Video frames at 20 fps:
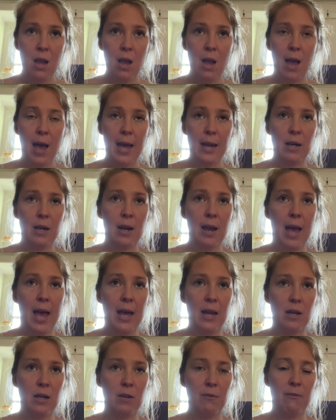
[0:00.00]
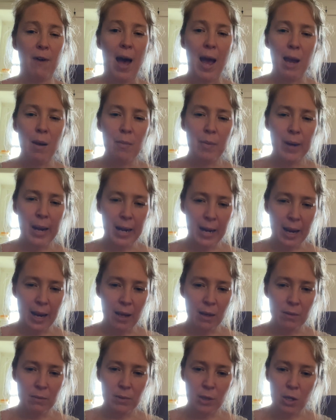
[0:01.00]
and
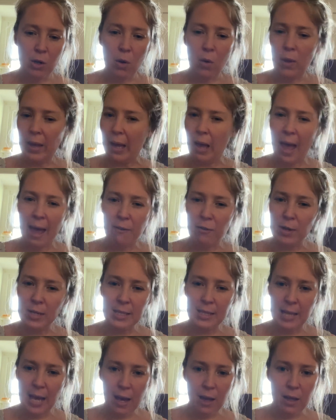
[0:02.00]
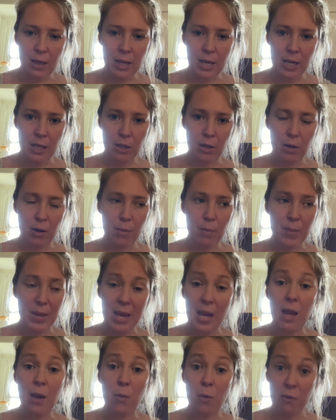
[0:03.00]
vibrating, you know, like every cell in your
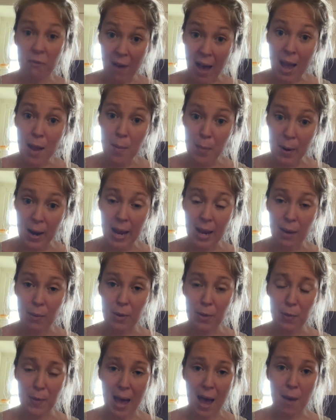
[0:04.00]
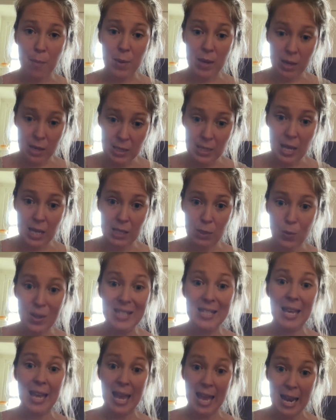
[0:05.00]
being will vibrate with that because that's what's
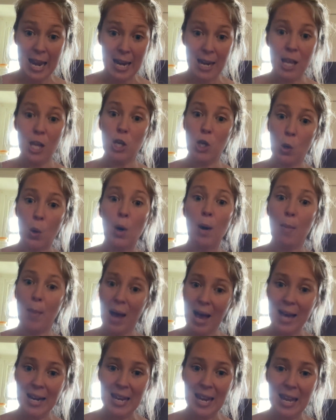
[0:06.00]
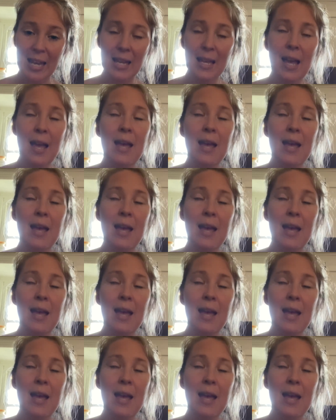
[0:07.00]
in your body.